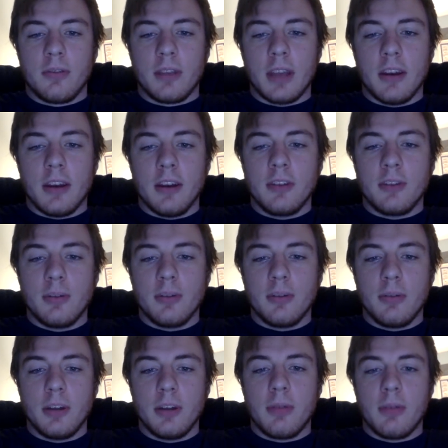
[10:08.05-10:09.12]
getting
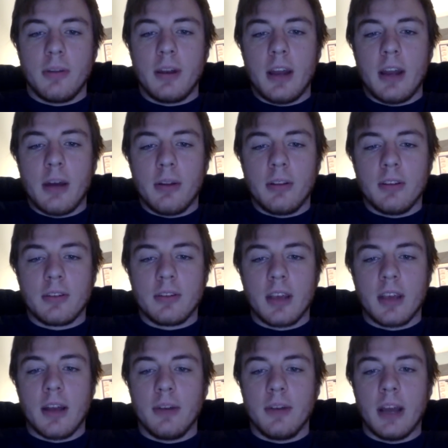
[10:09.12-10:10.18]
into, that now that it's
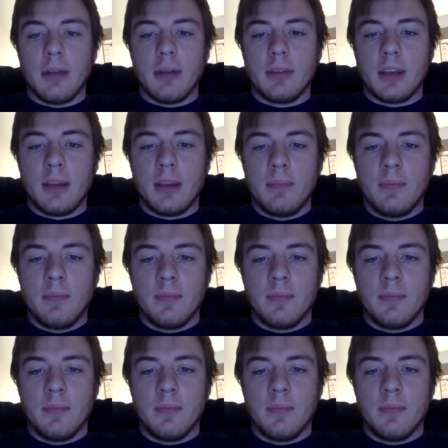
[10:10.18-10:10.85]
kind of downtime?